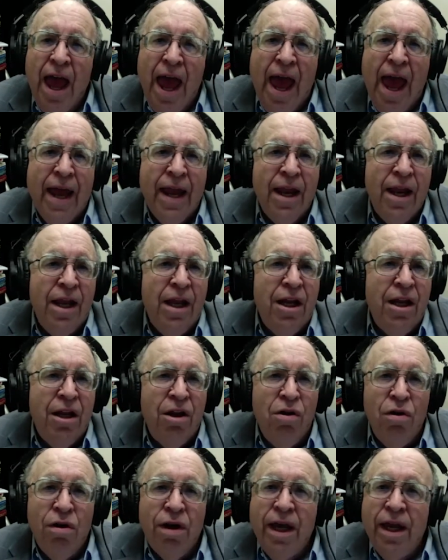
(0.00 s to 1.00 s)
And
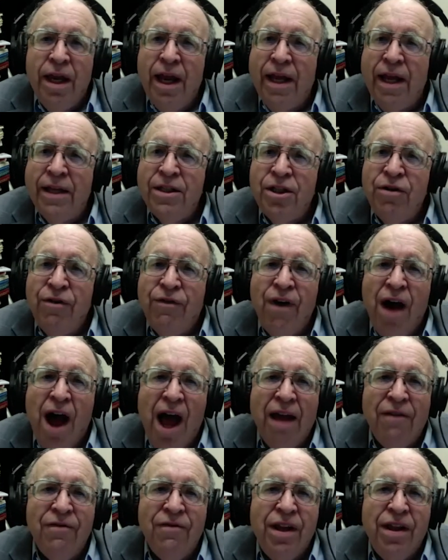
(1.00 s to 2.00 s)
look, it has
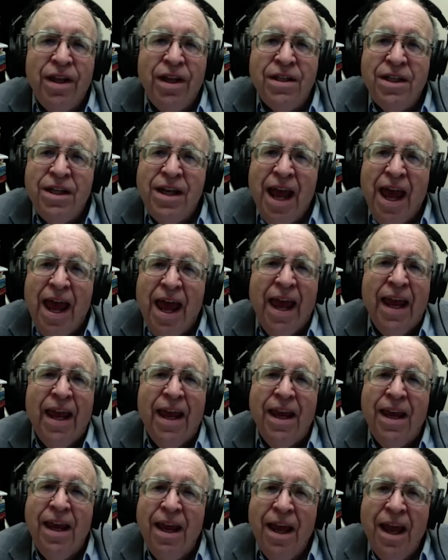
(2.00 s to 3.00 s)
survived to this
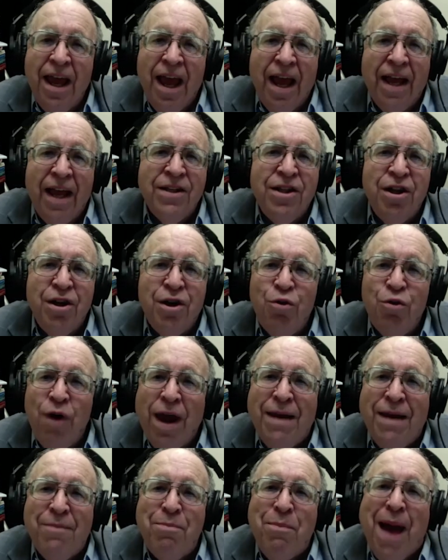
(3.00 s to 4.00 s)
day as the
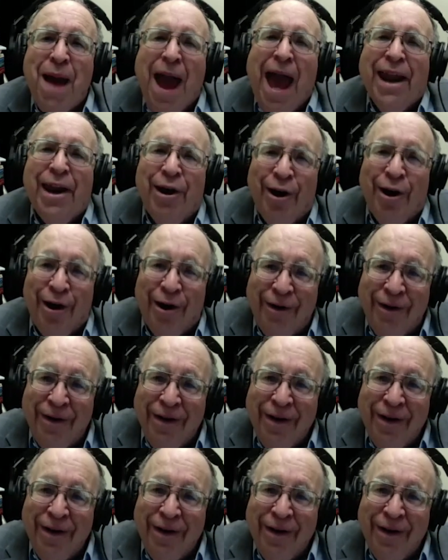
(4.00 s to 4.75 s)
great banner